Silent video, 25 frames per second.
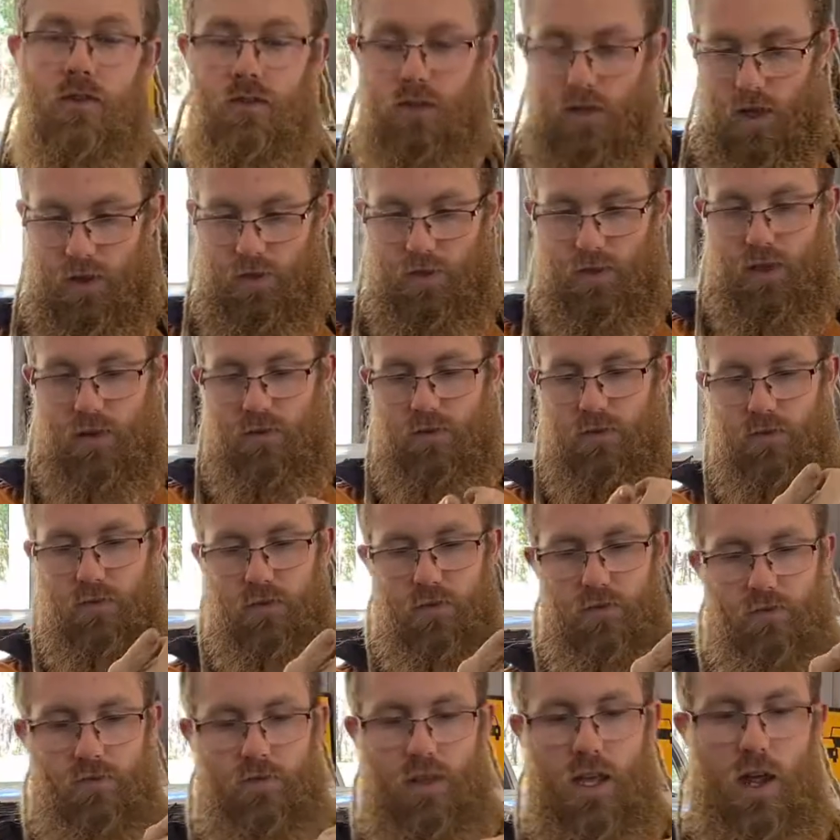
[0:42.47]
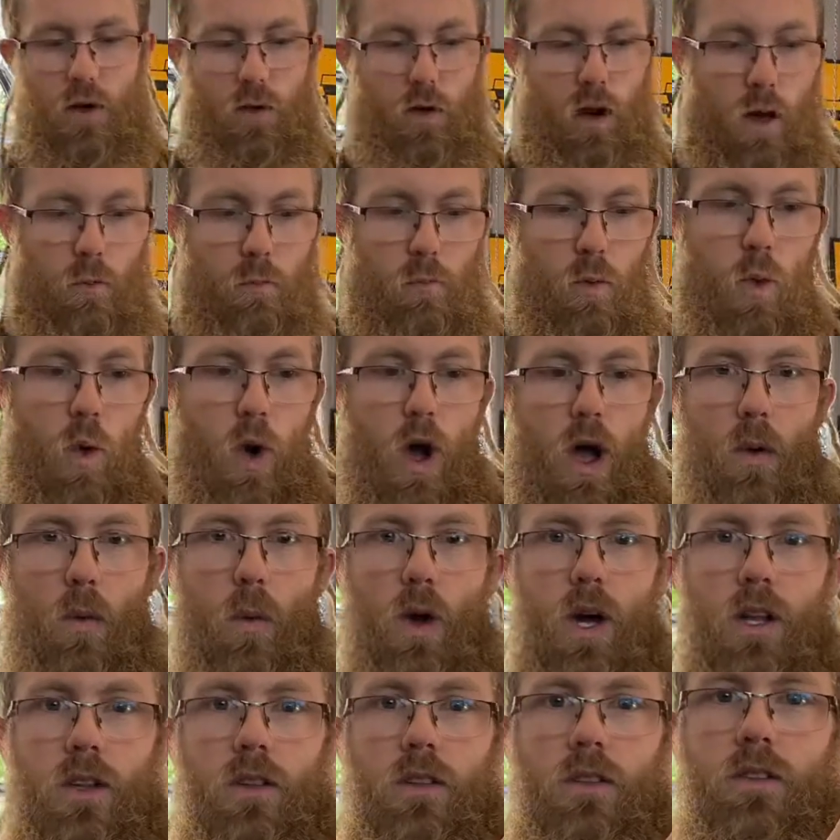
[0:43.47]
Like they've healed up quite
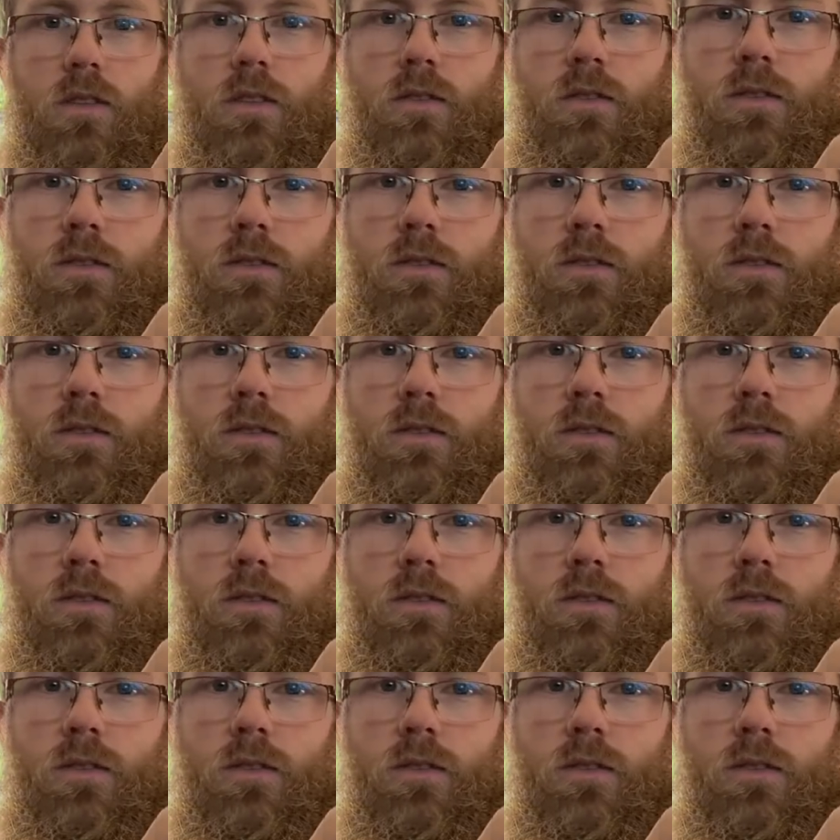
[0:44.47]
well.